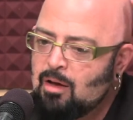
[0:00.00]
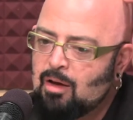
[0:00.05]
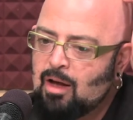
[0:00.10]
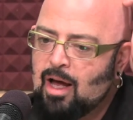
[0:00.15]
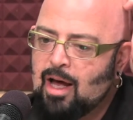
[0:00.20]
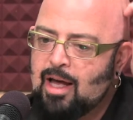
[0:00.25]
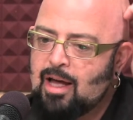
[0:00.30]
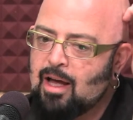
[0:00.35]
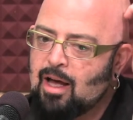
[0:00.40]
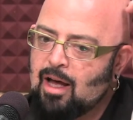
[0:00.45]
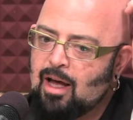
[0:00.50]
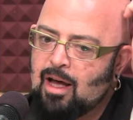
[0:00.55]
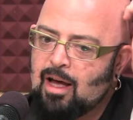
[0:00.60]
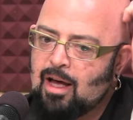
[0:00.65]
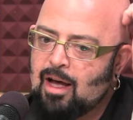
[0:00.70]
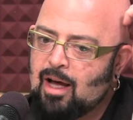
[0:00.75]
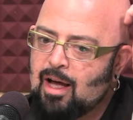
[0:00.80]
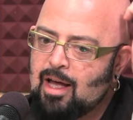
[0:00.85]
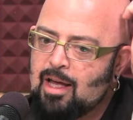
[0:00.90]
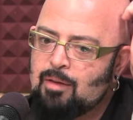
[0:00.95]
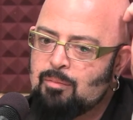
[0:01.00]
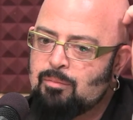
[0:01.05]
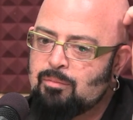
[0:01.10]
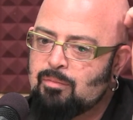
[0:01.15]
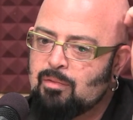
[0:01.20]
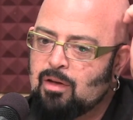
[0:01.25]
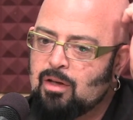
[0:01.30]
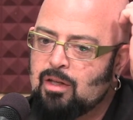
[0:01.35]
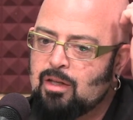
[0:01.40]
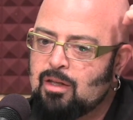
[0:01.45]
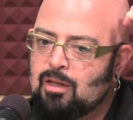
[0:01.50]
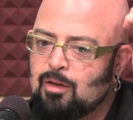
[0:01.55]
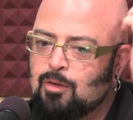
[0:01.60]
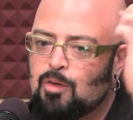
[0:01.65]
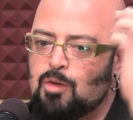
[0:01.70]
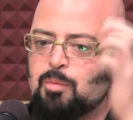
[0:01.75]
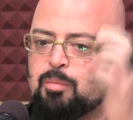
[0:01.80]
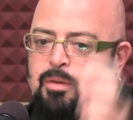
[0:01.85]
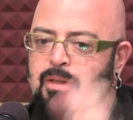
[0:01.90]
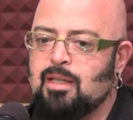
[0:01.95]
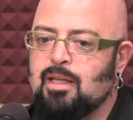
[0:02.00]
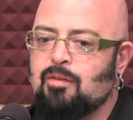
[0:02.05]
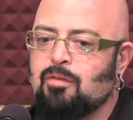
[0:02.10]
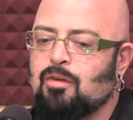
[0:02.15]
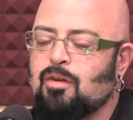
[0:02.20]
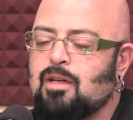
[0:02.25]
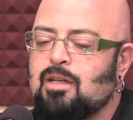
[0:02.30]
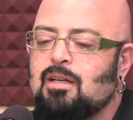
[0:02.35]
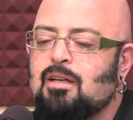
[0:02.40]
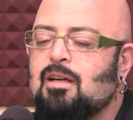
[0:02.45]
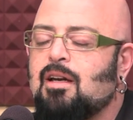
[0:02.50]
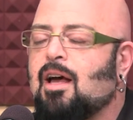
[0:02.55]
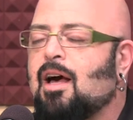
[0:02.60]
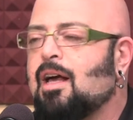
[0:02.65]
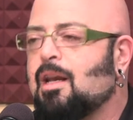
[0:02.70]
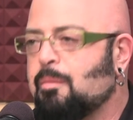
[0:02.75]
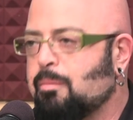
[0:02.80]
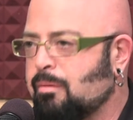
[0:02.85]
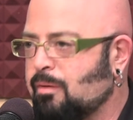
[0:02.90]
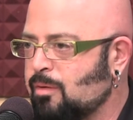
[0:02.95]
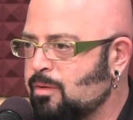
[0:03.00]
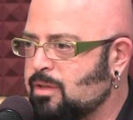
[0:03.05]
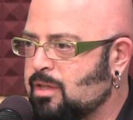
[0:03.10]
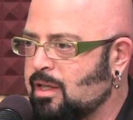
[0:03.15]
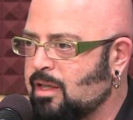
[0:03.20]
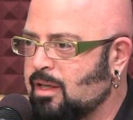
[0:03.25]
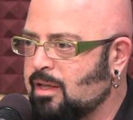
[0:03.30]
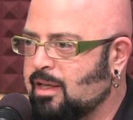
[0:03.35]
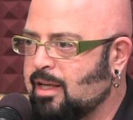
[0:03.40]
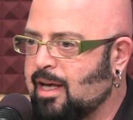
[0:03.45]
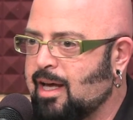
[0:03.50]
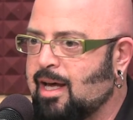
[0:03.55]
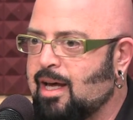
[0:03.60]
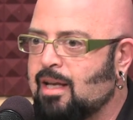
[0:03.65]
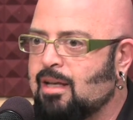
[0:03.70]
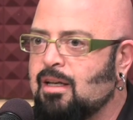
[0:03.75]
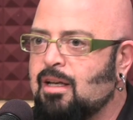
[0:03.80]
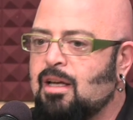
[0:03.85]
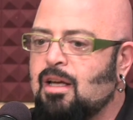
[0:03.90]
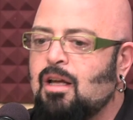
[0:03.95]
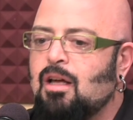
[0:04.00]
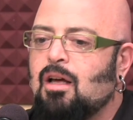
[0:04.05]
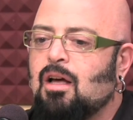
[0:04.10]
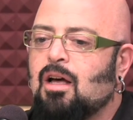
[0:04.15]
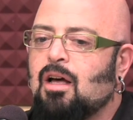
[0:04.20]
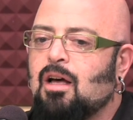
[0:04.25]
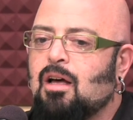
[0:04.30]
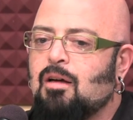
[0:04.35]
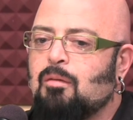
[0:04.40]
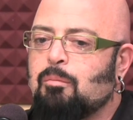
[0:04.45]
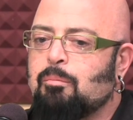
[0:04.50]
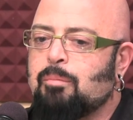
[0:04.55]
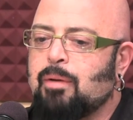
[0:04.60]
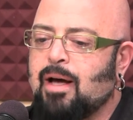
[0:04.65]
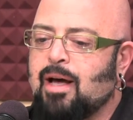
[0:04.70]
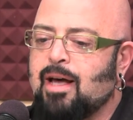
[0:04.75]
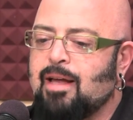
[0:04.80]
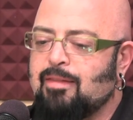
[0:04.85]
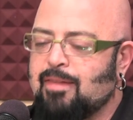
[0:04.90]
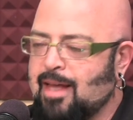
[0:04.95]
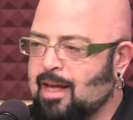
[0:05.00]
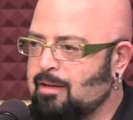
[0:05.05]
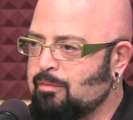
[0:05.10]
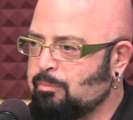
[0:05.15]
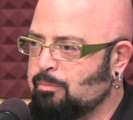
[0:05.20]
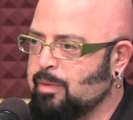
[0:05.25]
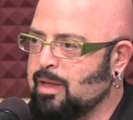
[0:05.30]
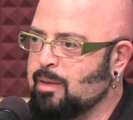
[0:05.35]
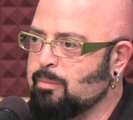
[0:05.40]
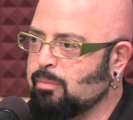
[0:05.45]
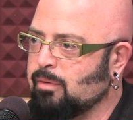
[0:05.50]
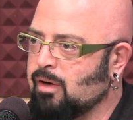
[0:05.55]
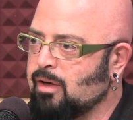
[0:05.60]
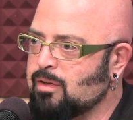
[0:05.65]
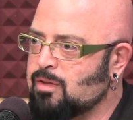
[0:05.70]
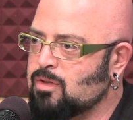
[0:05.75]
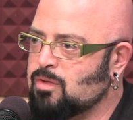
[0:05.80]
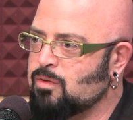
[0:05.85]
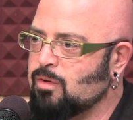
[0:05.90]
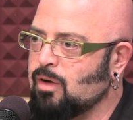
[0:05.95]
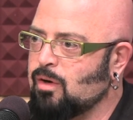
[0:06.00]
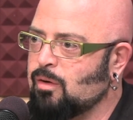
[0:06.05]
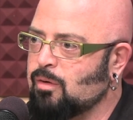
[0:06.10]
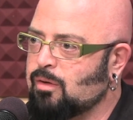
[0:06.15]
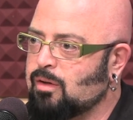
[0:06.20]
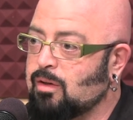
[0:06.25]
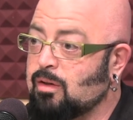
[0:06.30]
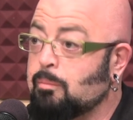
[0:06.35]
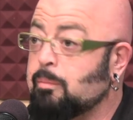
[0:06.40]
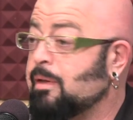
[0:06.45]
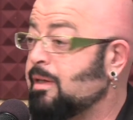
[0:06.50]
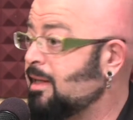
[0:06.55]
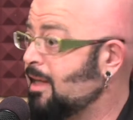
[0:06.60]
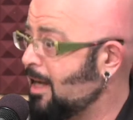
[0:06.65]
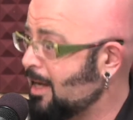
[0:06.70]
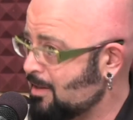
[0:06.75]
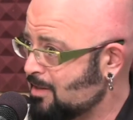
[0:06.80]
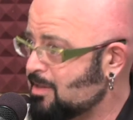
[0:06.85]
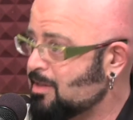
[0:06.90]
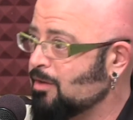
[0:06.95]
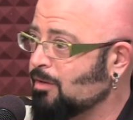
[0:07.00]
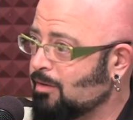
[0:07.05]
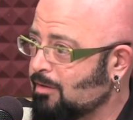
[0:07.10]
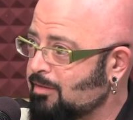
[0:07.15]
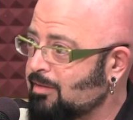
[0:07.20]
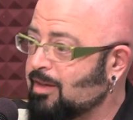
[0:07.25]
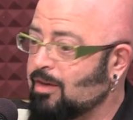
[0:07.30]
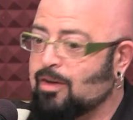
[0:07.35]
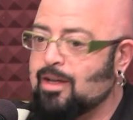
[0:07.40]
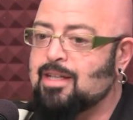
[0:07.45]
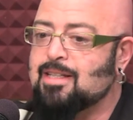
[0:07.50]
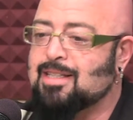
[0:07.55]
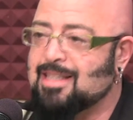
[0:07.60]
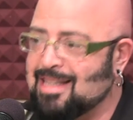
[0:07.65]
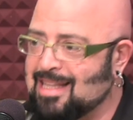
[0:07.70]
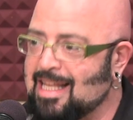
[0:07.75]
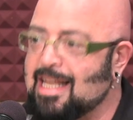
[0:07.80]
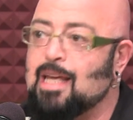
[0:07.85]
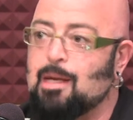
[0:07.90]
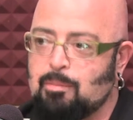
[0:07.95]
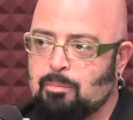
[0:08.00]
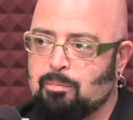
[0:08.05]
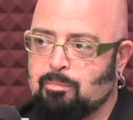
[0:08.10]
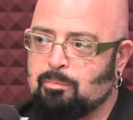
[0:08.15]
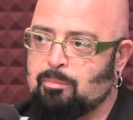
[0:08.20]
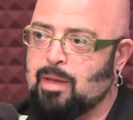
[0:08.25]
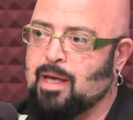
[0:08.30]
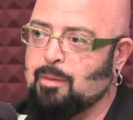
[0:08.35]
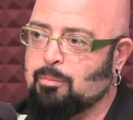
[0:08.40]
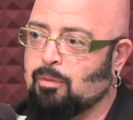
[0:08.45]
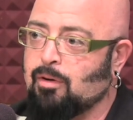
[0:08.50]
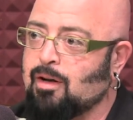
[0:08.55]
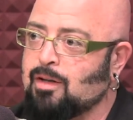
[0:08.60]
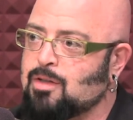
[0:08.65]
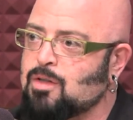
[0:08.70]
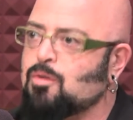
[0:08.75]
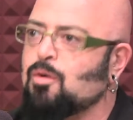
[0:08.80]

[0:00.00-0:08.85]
I am a huge believer in not approaching a cat by that big, broad stroke. I mean, yes, there is the big, broad